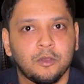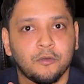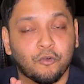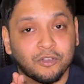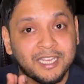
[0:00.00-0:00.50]

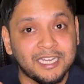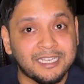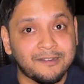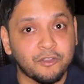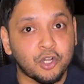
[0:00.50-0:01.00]
for the
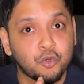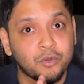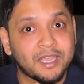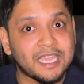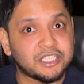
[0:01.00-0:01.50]
interviewer to
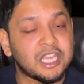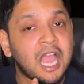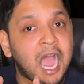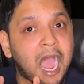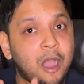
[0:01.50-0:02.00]
gauge
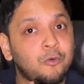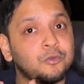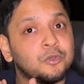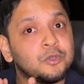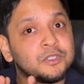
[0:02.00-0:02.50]

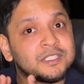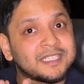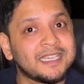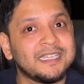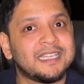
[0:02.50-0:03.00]
how
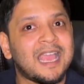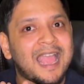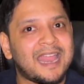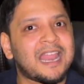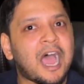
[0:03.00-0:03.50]
skilled
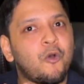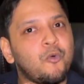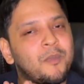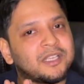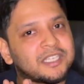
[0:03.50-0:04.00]
and how
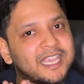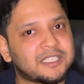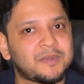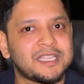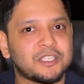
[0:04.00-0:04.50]
much
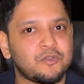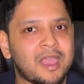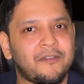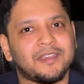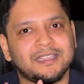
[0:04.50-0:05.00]
experience you
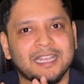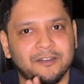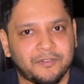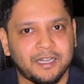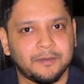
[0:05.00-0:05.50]
have in that
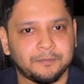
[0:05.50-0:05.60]
field.